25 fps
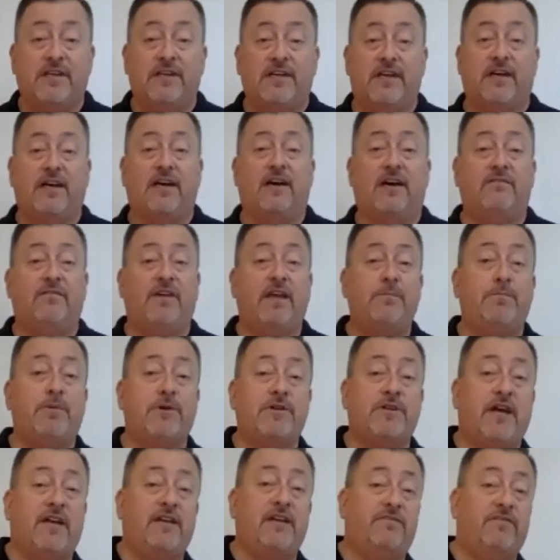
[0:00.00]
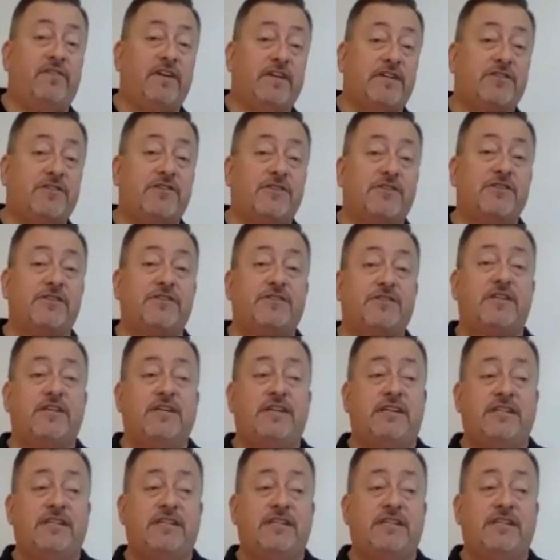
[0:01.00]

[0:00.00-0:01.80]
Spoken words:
vapor type fixtures,